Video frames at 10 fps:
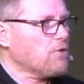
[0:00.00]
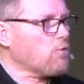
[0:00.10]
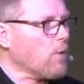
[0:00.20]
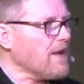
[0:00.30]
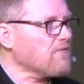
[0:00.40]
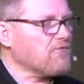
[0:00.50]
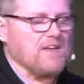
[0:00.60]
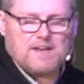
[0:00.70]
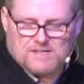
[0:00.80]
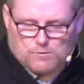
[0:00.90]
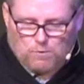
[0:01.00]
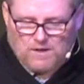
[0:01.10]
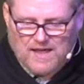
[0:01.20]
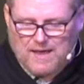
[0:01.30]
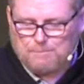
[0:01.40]
Great things
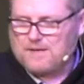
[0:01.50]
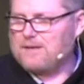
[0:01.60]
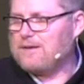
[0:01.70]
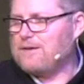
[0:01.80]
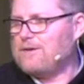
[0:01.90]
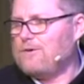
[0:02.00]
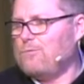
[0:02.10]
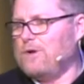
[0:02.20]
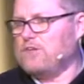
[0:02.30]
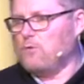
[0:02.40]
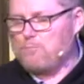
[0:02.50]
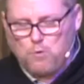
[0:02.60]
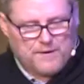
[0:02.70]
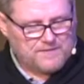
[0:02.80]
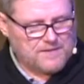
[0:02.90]
will happen when you
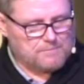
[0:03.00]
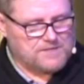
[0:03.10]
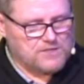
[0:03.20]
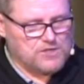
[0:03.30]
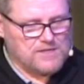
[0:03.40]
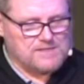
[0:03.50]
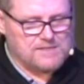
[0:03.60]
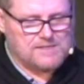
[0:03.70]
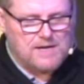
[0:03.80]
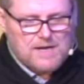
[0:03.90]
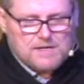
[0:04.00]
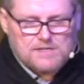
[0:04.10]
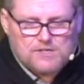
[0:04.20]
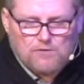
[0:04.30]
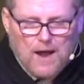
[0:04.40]
point them to Jesus.
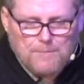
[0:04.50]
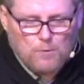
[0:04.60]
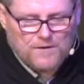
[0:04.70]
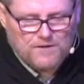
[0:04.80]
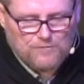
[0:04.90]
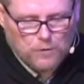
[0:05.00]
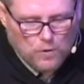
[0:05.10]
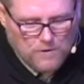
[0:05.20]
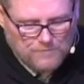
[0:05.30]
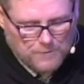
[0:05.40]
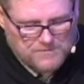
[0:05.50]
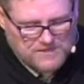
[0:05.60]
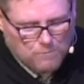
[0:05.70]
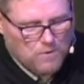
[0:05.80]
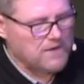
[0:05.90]
Describe what you've learned from
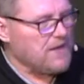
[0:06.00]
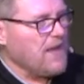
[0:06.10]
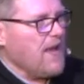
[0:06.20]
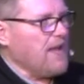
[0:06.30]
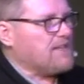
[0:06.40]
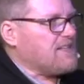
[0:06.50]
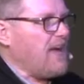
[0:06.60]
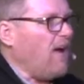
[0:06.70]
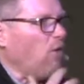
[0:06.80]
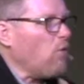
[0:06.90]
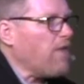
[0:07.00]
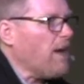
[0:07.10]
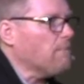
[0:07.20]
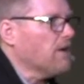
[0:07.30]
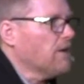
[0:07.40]
someone and tell
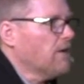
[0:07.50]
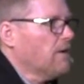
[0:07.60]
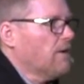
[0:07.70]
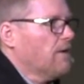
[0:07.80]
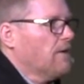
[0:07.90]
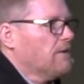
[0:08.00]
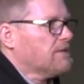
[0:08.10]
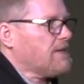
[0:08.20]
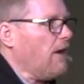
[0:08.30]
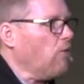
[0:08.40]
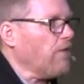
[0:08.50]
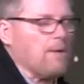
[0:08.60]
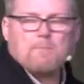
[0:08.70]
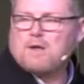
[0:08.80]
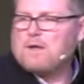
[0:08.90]
them, tell
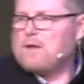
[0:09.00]
them